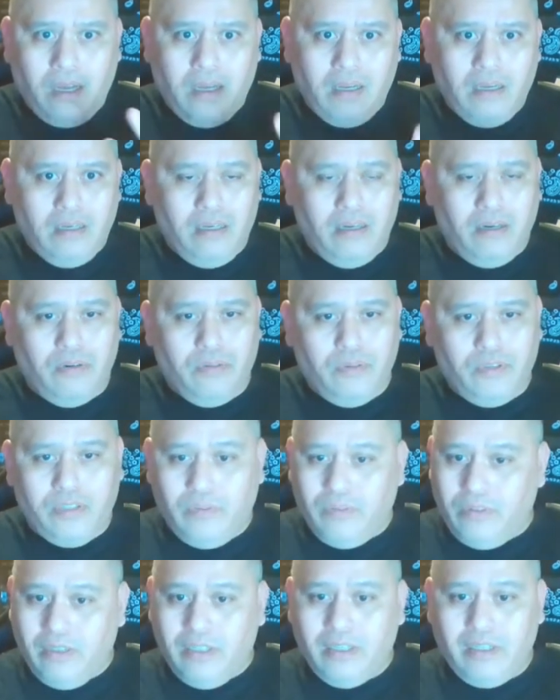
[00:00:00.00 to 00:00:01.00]
You know,
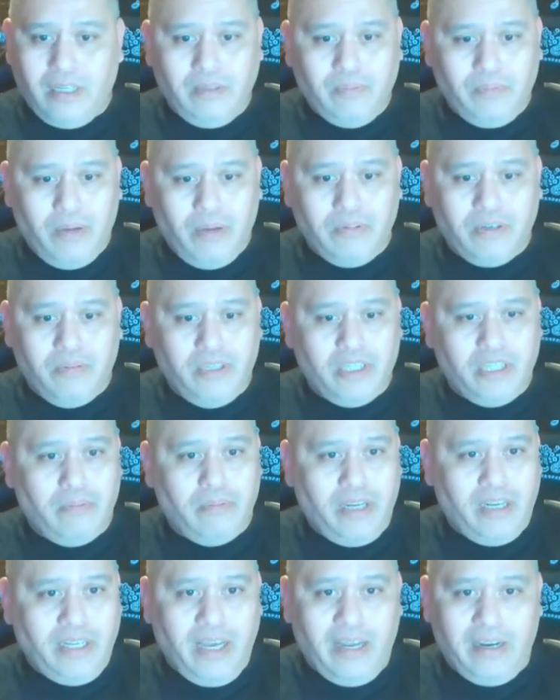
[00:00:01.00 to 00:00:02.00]
there's probably going to be
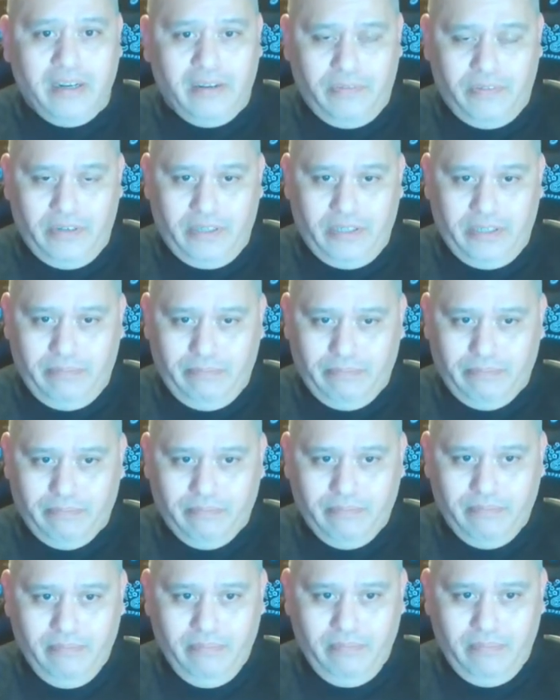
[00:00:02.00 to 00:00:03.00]
something like that, definitely.
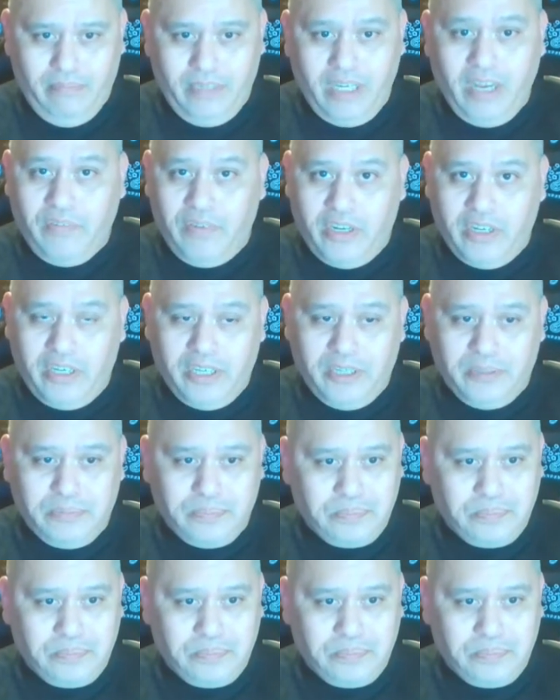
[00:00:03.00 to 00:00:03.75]
Definitely.